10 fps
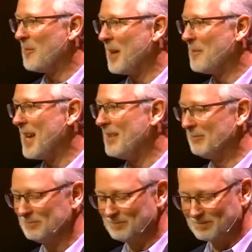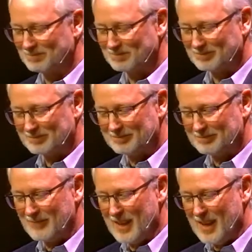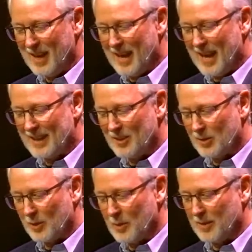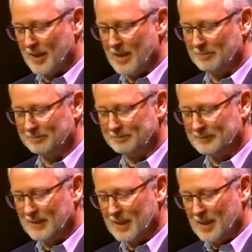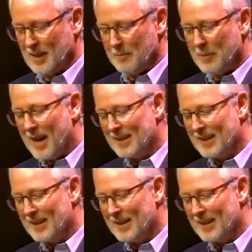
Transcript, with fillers: Amen? Amen? I had to agree with him. But